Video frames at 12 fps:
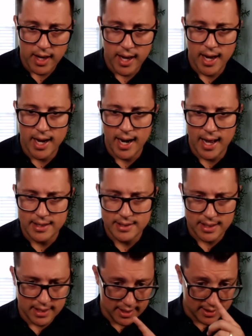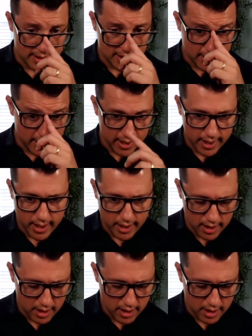and ask, let's say,